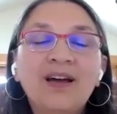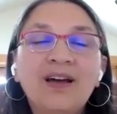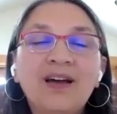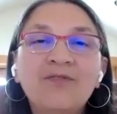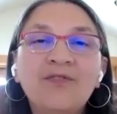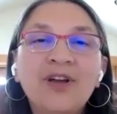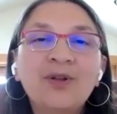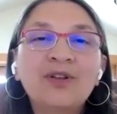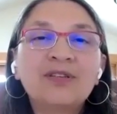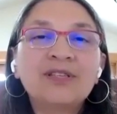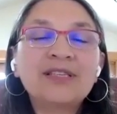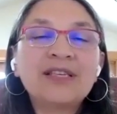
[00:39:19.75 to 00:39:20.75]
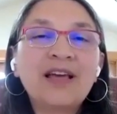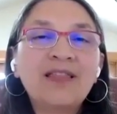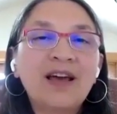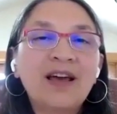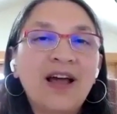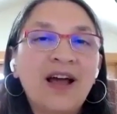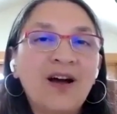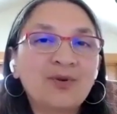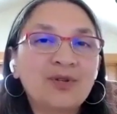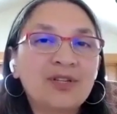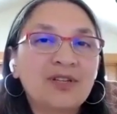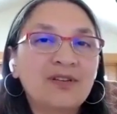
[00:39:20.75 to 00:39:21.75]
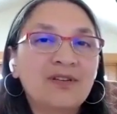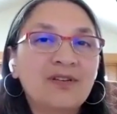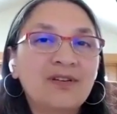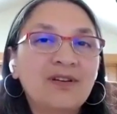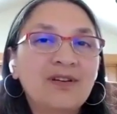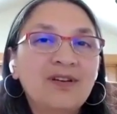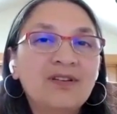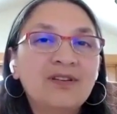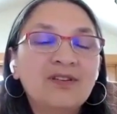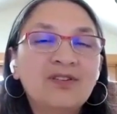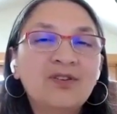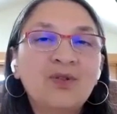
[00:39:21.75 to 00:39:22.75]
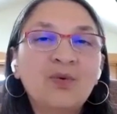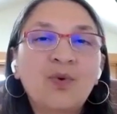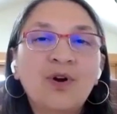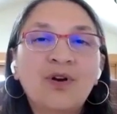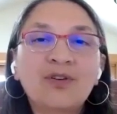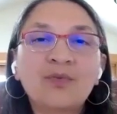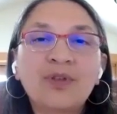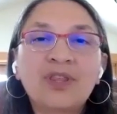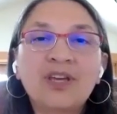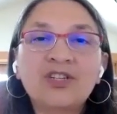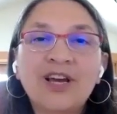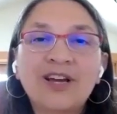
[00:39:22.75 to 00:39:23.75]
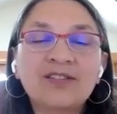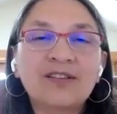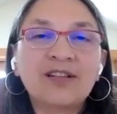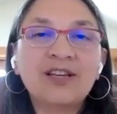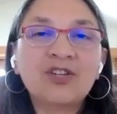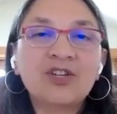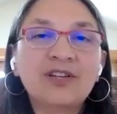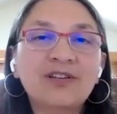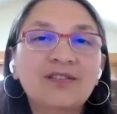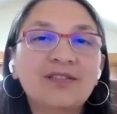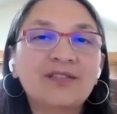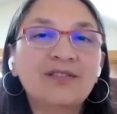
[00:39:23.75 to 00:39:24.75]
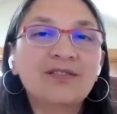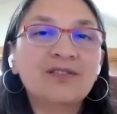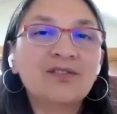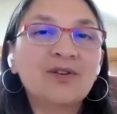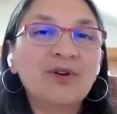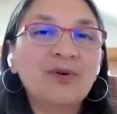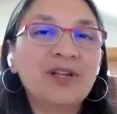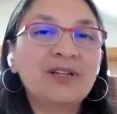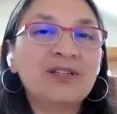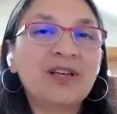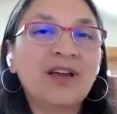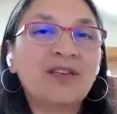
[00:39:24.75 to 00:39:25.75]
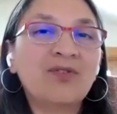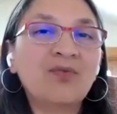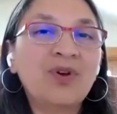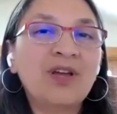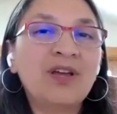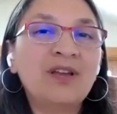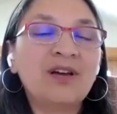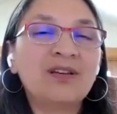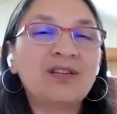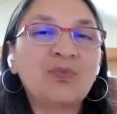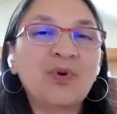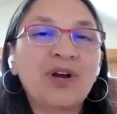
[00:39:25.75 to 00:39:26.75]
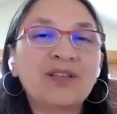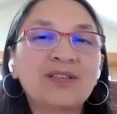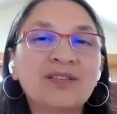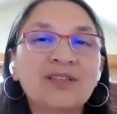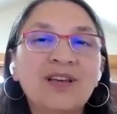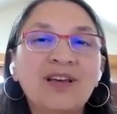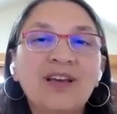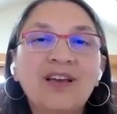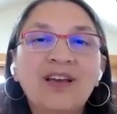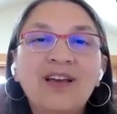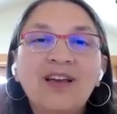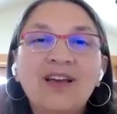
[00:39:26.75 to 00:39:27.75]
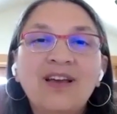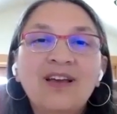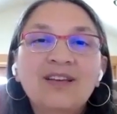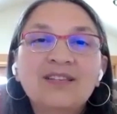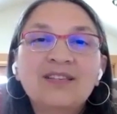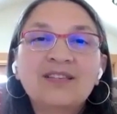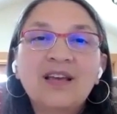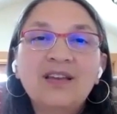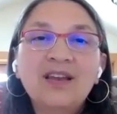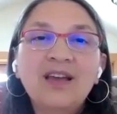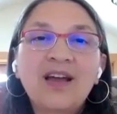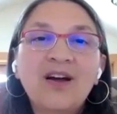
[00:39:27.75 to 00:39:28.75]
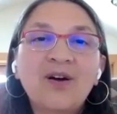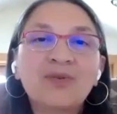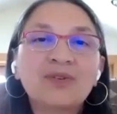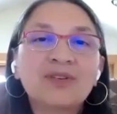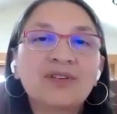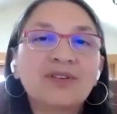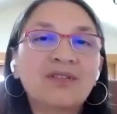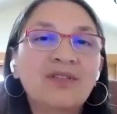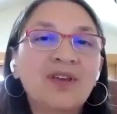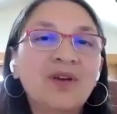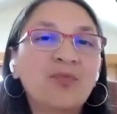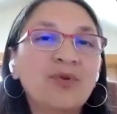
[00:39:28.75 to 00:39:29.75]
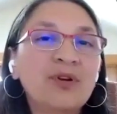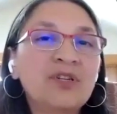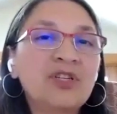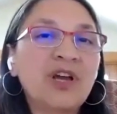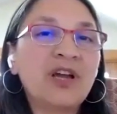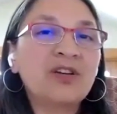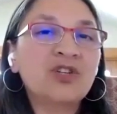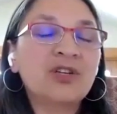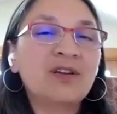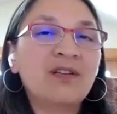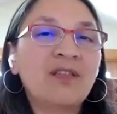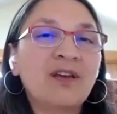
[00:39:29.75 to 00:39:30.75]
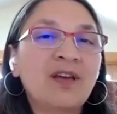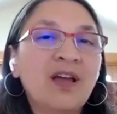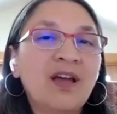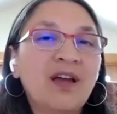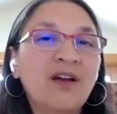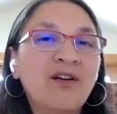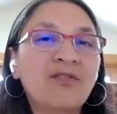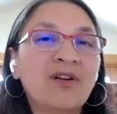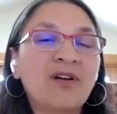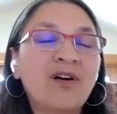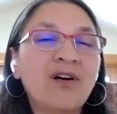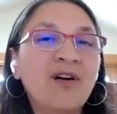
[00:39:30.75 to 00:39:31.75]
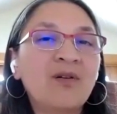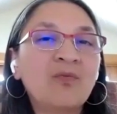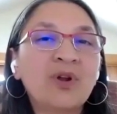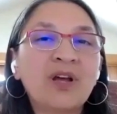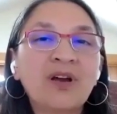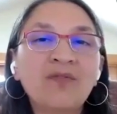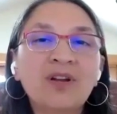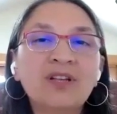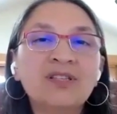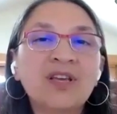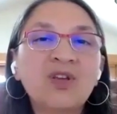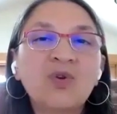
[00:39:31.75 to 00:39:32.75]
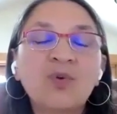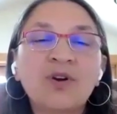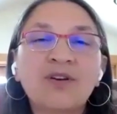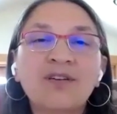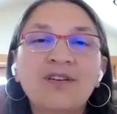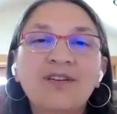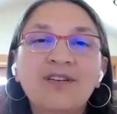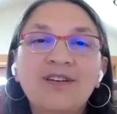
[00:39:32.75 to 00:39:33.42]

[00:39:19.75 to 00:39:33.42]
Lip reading: I invite you to send that out to the world with each exhalation. But go ahead and take 3 nice breaths, sending out the appreciation, the care, the calm, whatever it is that you were